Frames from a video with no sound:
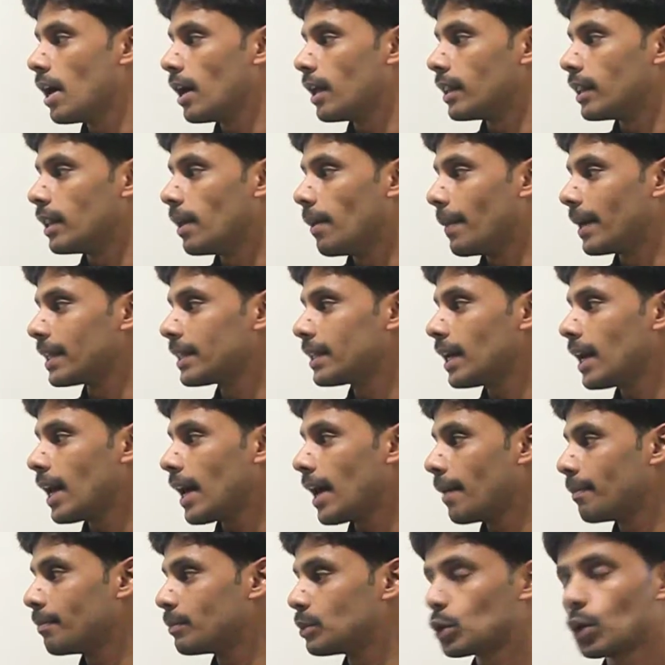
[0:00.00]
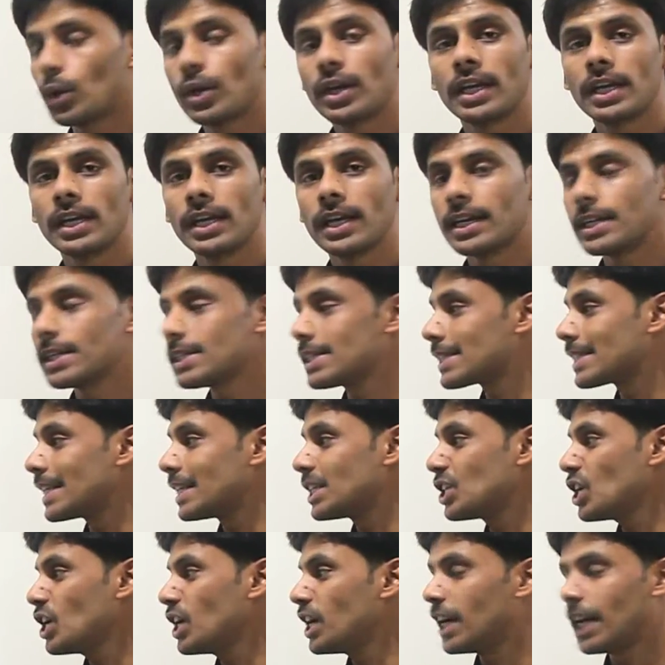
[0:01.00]
The method I am showing here is
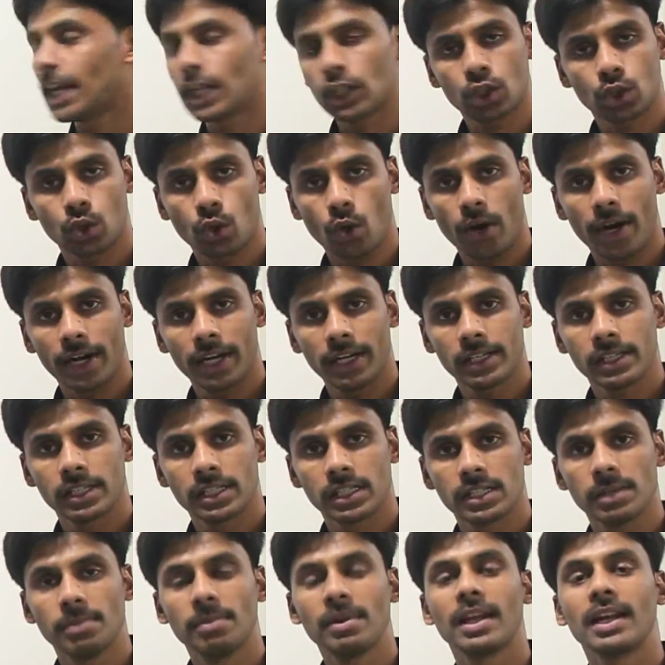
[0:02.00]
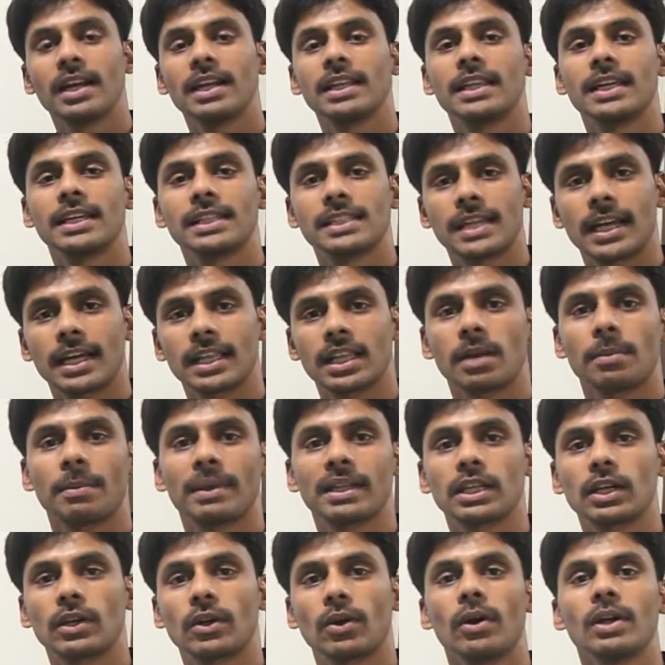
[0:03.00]
session destroyed. Similarly, there is another
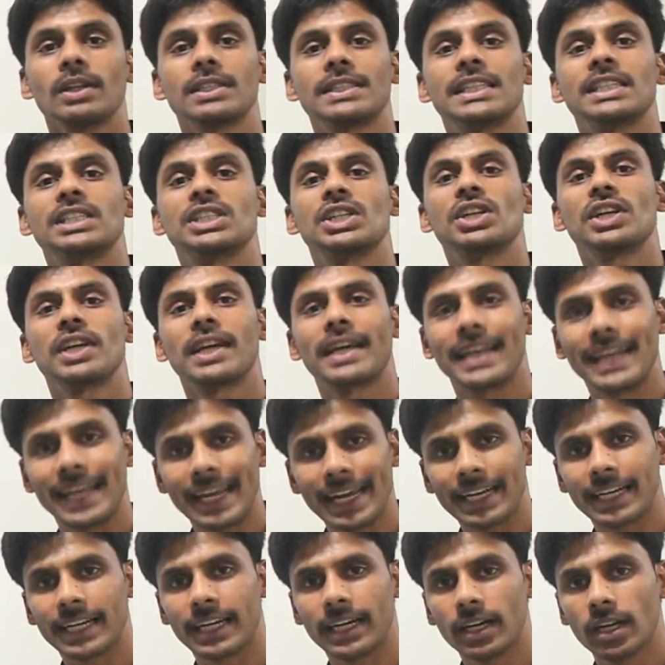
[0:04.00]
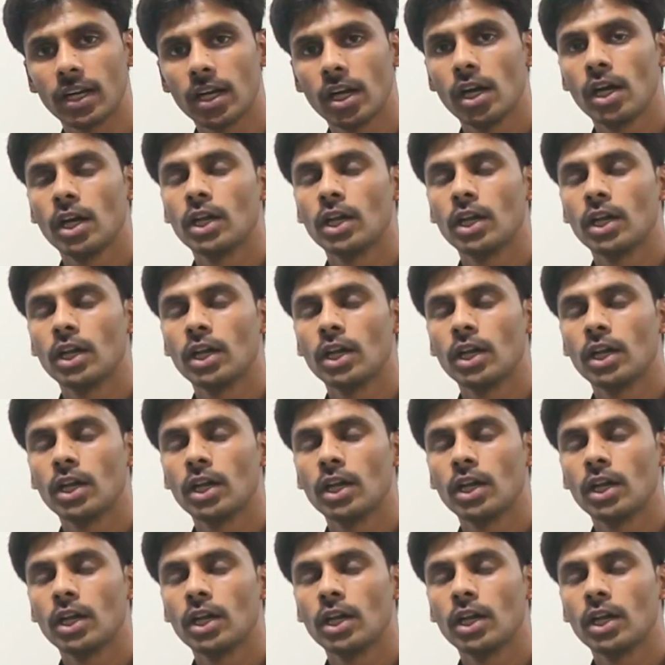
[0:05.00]
method called session created.